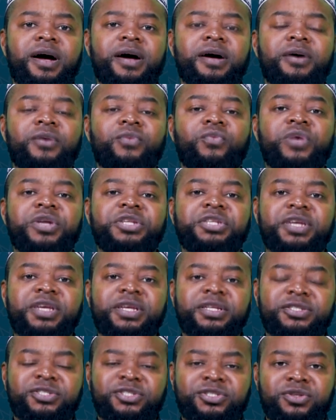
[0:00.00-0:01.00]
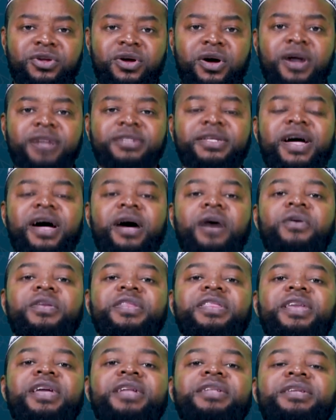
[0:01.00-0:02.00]
which it's not
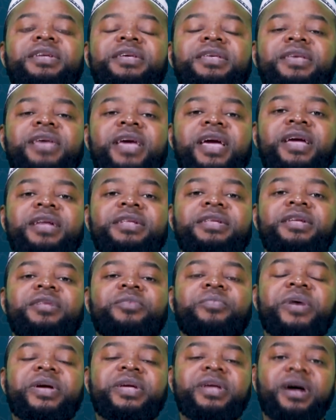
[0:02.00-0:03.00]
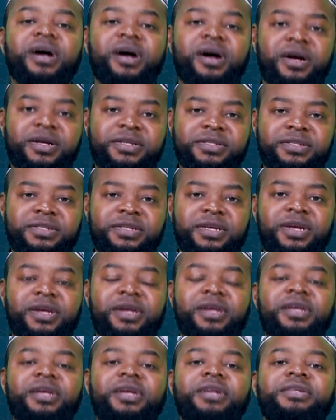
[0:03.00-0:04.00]
authenticated by us,
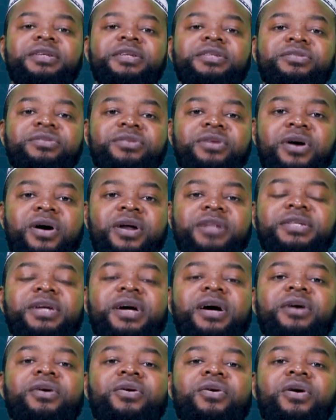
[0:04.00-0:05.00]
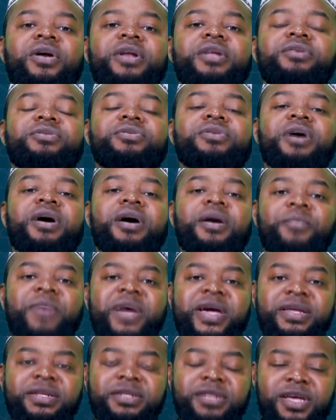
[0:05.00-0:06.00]
it is not according to
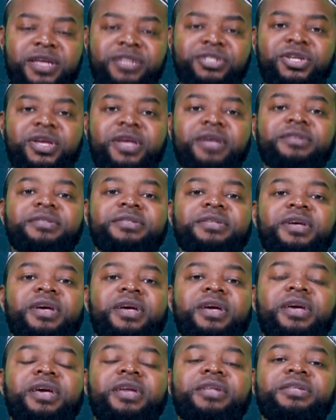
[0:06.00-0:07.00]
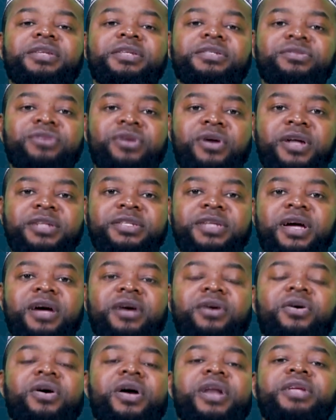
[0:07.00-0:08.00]
my teachings, it is not
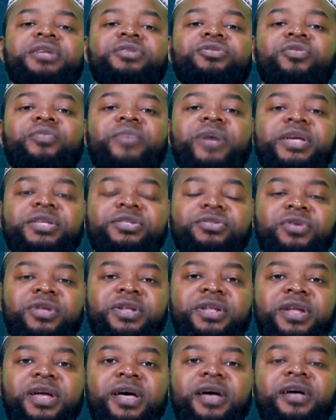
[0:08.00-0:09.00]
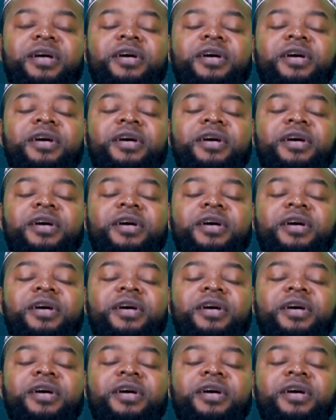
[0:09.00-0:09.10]
according to my sunnah,